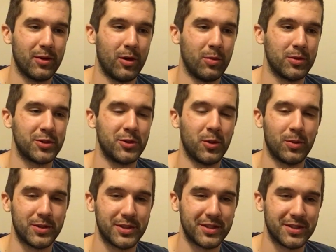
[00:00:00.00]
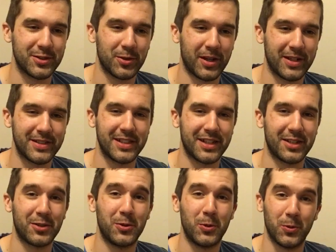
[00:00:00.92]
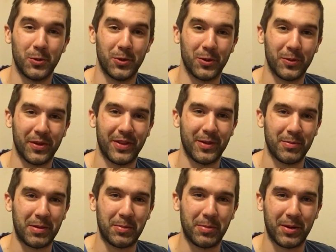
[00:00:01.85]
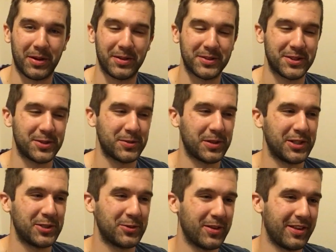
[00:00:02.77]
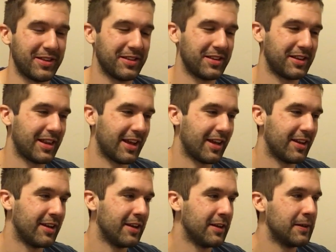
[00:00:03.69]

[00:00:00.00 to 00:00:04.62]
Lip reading: almost no one's to try and take a cooler with them on a bug out situation or anything like that.